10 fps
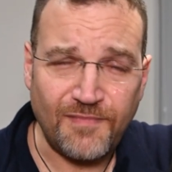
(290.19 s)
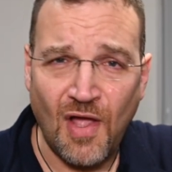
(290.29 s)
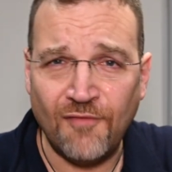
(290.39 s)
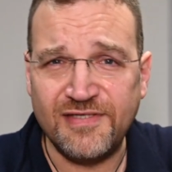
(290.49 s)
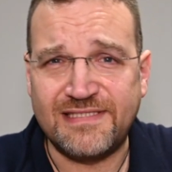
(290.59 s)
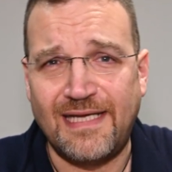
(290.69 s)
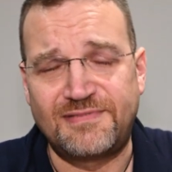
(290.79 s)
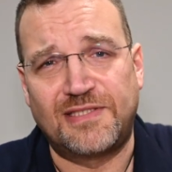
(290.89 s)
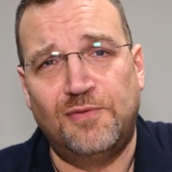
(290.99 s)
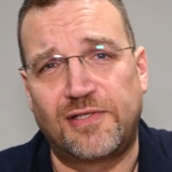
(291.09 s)
obviously I'm
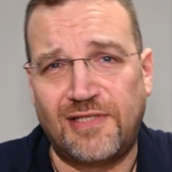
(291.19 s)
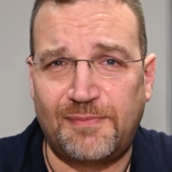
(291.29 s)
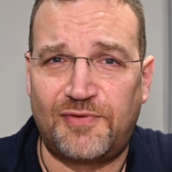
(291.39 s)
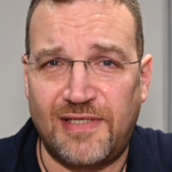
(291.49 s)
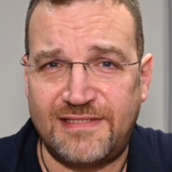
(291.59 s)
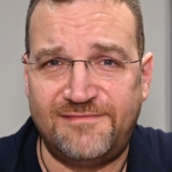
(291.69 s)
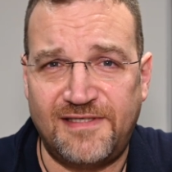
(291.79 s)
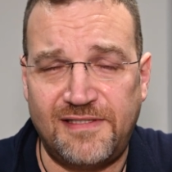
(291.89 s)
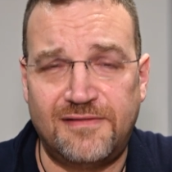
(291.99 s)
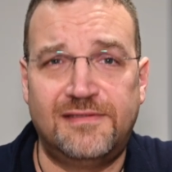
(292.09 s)
still working on the Pattison
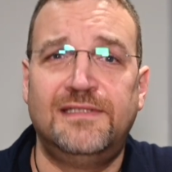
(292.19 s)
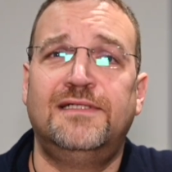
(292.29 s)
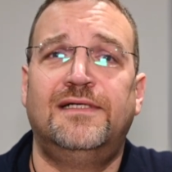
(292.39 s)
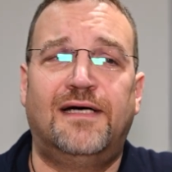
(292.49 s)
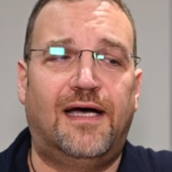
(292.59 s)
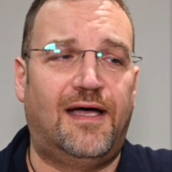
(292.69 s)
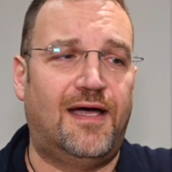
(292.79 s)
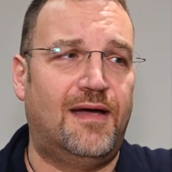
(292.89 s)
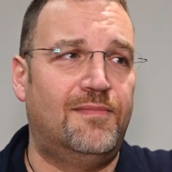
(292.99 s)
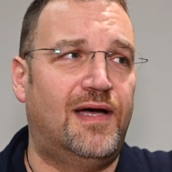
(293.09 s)
video.
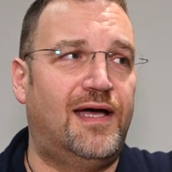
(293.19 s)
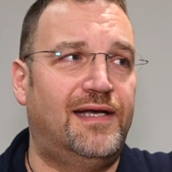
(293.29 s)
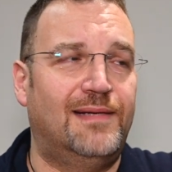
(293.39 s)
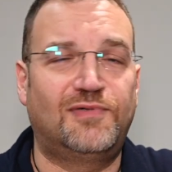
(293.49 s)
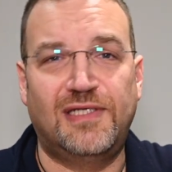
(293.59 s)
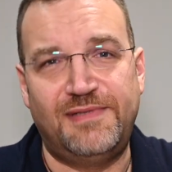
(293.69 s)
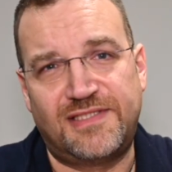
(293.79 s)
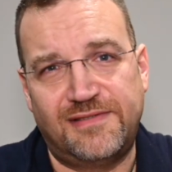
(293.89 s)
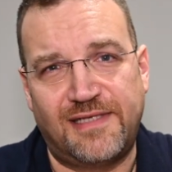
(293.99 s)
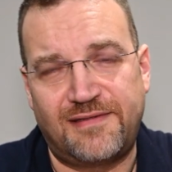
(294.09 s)
And I'm going to be
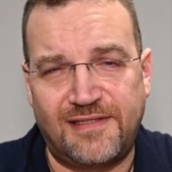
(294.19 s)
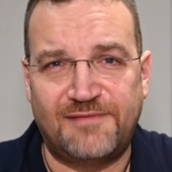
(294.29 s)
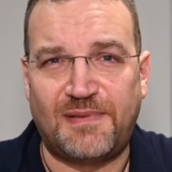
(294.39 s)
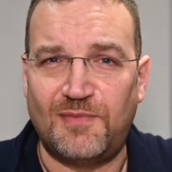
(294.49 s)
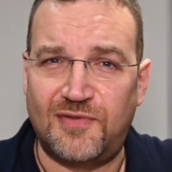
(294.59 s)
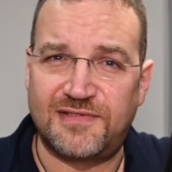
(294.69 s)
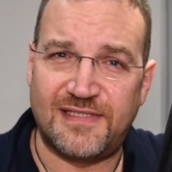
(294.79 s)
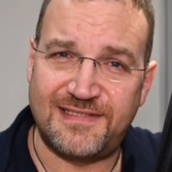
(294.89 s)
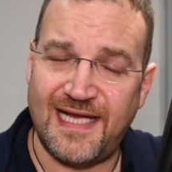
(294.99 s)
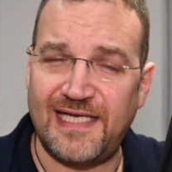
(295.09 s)
doing, I think, a bit more sort
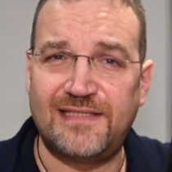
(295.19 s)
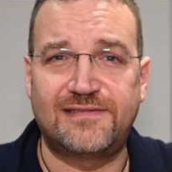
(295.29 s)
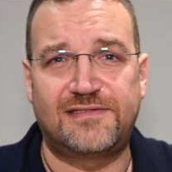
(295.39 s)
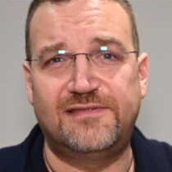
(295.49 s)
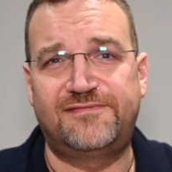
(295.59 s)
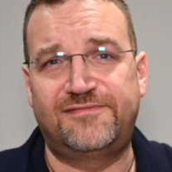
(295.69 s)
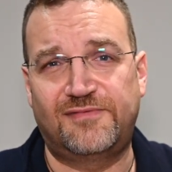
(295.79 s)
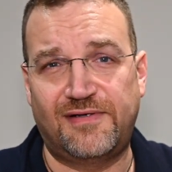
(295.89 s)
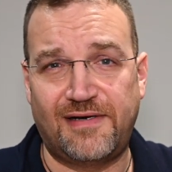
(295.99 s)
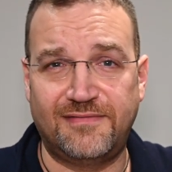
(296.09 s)
of technical stuff
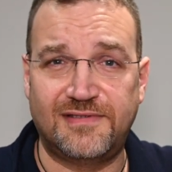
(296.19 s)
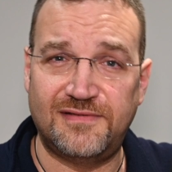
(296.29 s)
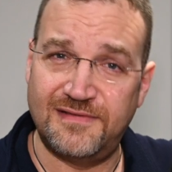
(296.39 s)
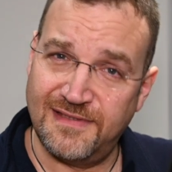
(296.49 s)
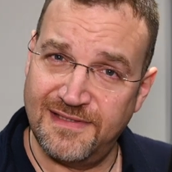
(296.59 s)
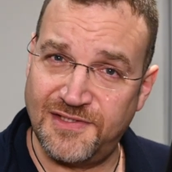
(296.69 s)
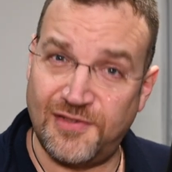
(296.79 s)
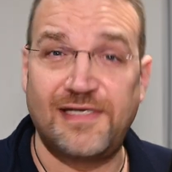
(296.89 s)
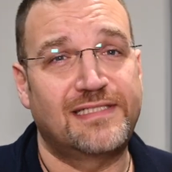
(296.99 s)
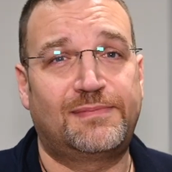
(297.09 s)
around
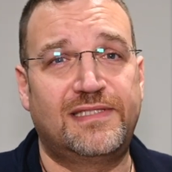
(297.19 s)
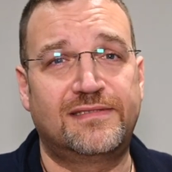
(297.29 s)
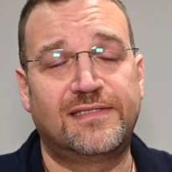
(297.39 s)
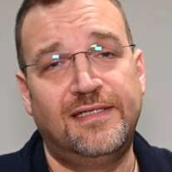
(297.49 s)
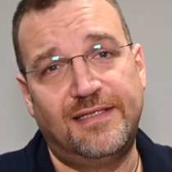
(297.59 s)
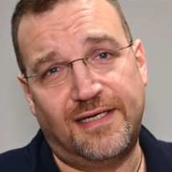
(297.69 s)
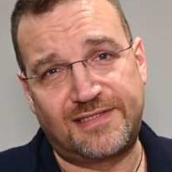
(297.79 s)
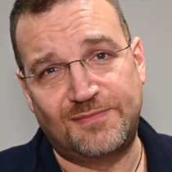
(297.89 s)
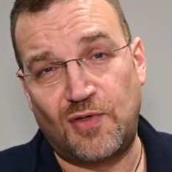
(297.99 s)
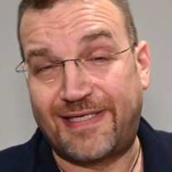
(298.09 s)
shooting disciplines and
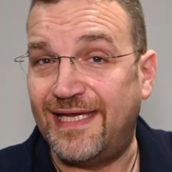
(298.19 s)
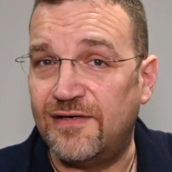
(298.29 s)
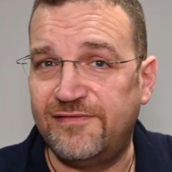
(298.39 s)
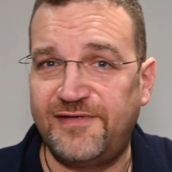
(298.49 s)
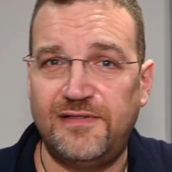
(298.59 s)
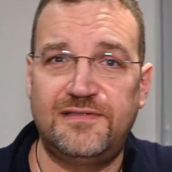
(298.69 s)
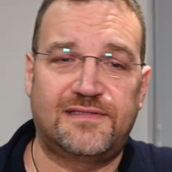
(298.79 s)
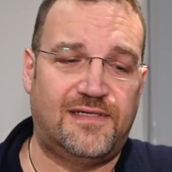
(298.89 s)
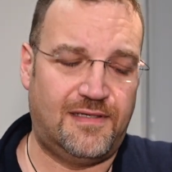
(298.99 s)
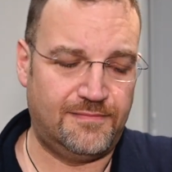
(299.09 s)
some more gear reviews.
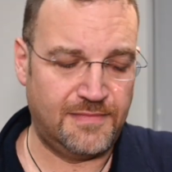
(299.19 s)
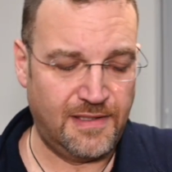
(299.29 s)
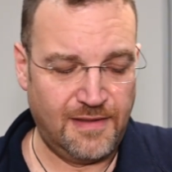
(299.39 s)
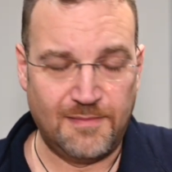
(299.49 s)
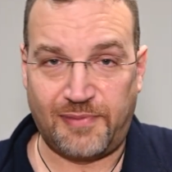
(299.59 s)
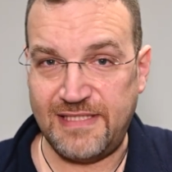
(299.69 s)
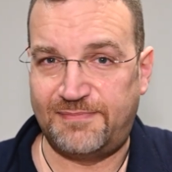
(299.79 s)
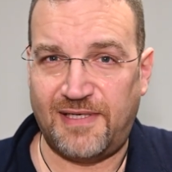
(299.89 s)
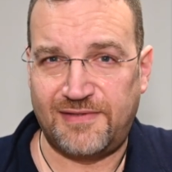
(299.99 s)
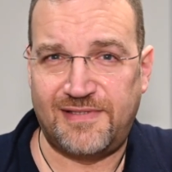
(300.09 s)
Please,
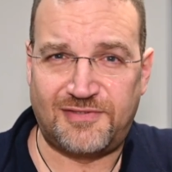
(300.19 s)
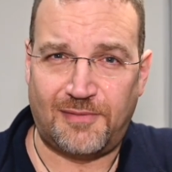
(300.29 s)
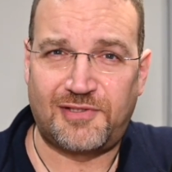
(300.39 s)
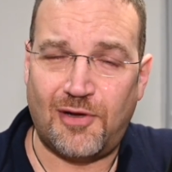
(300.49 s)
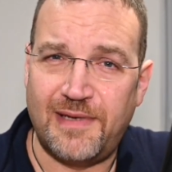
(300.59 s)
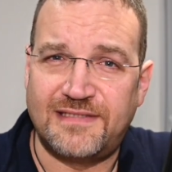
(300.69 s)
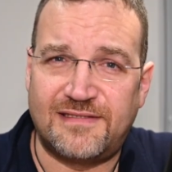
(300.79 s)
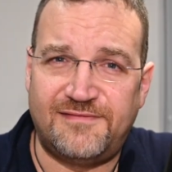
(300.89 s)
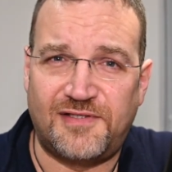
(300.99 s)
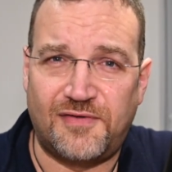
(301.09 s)
by the way, drop a comment if